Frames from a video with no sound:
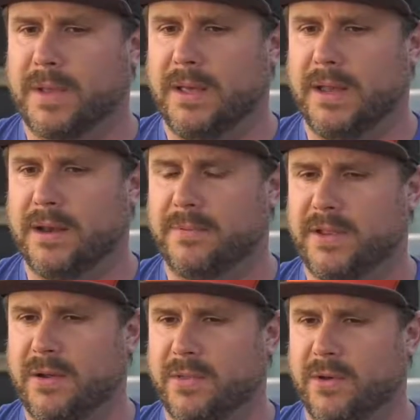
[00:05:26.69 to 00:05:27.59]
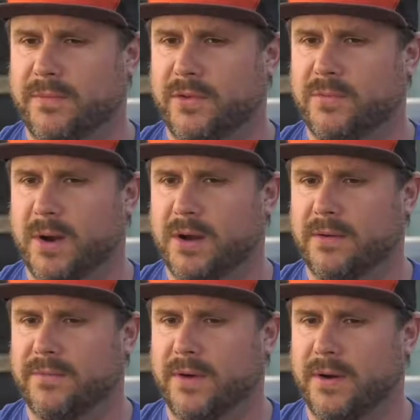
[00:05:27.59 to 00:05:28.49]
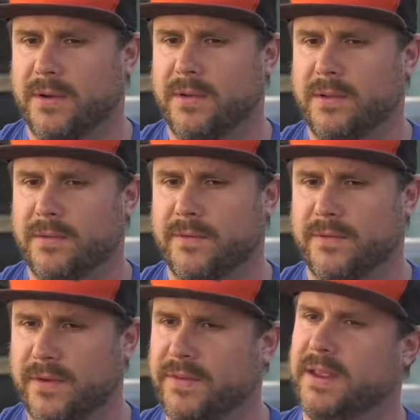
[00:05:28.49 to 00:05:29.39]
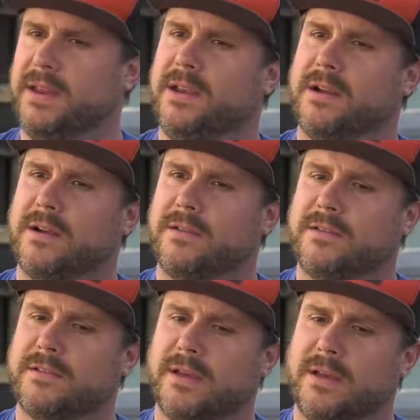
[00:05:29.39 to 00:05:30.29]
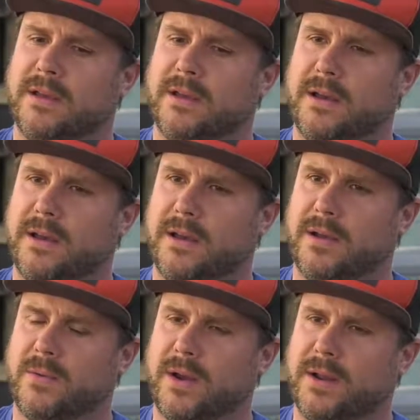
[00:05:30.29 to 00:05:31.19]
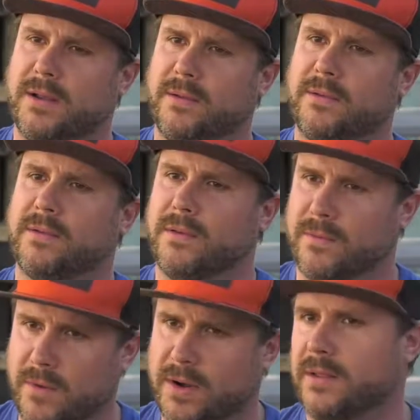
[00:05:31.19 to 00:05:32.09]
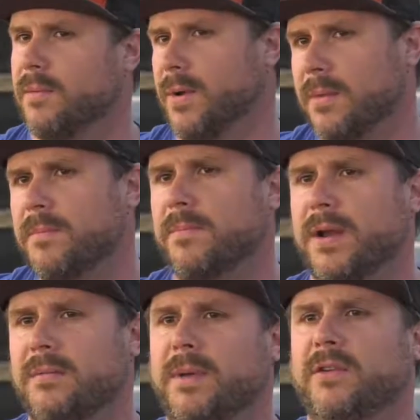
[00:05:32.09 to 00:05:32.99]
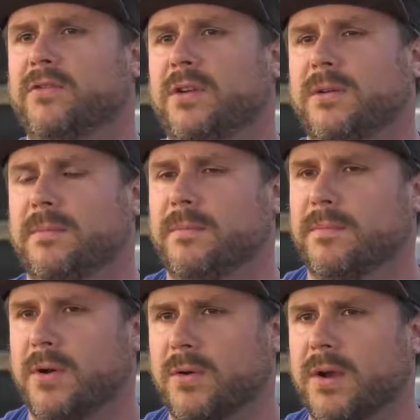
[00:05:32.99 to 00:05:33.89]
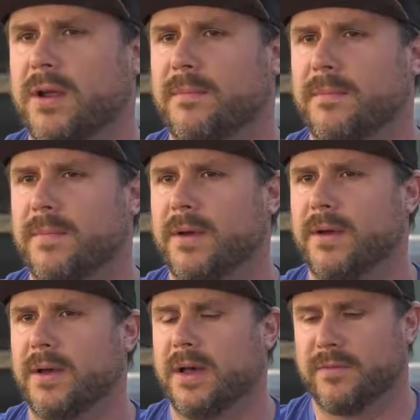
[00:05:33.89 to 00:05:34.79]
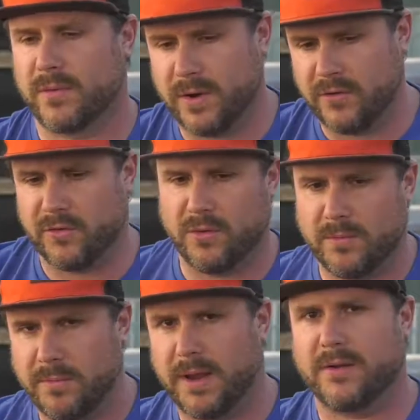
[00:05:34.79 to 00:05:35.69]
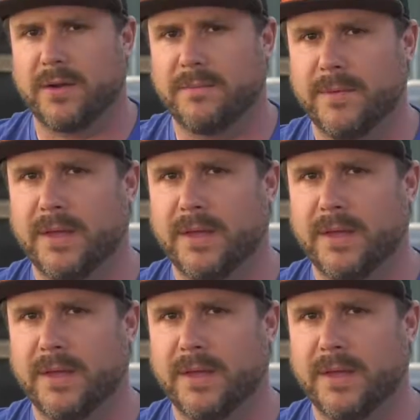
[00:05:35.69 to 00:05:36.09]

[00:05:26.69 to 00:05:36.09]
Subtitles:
ended up staying with Whole Foods Market for 15 years, running the bread and pastry program out of a regional bakery.